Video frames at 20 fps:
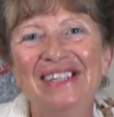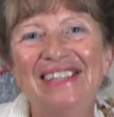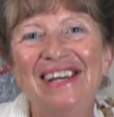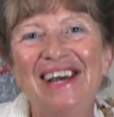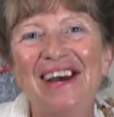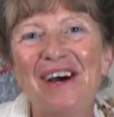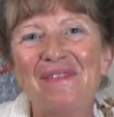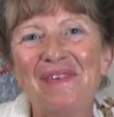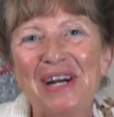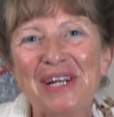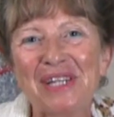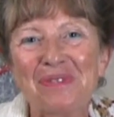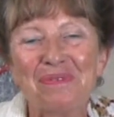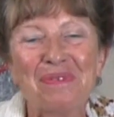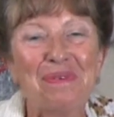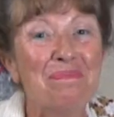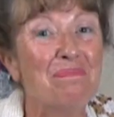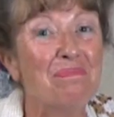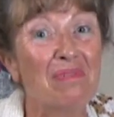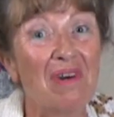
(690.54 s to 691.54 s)
yeah, I've had to
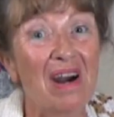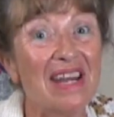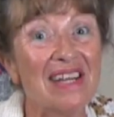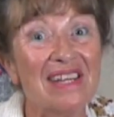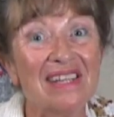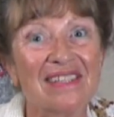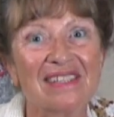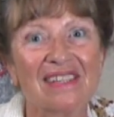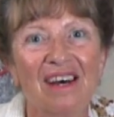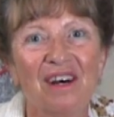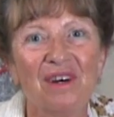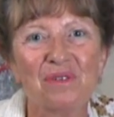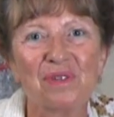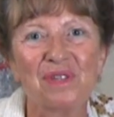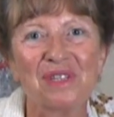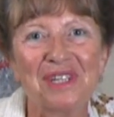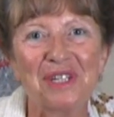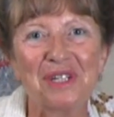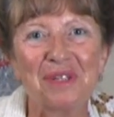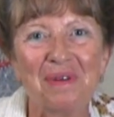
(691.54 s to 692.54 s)
embrace the whole
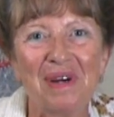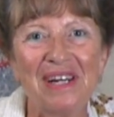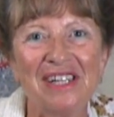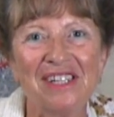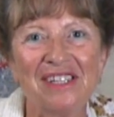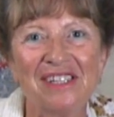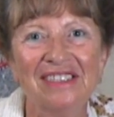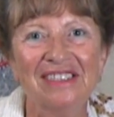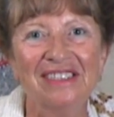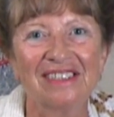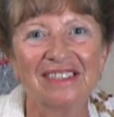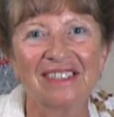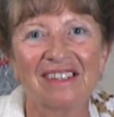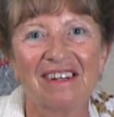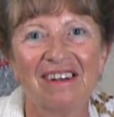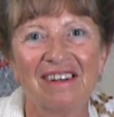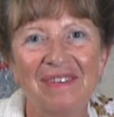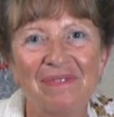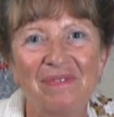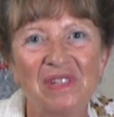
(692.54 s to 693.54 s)
situation because I
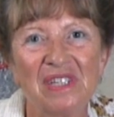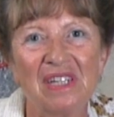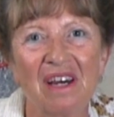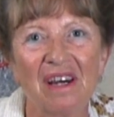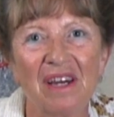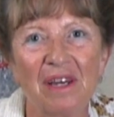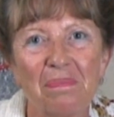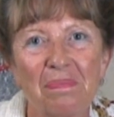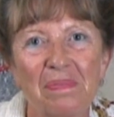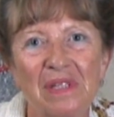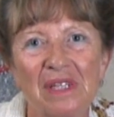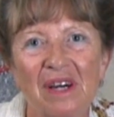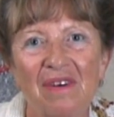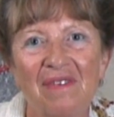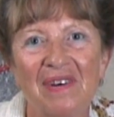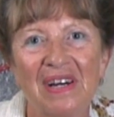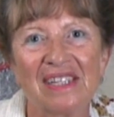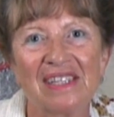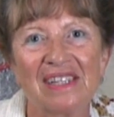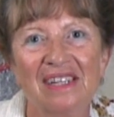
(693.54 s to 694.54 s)
can't even type, so I've
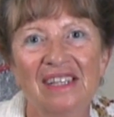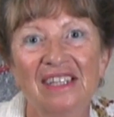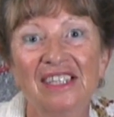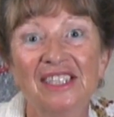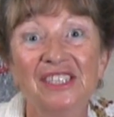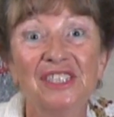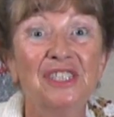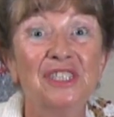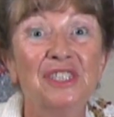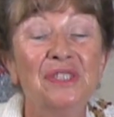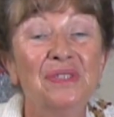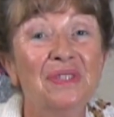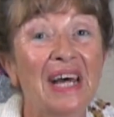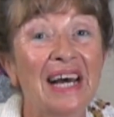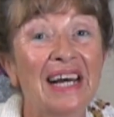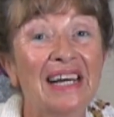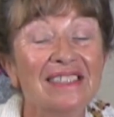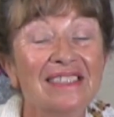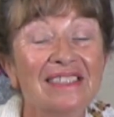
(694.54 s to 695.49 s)
had to learn to do that.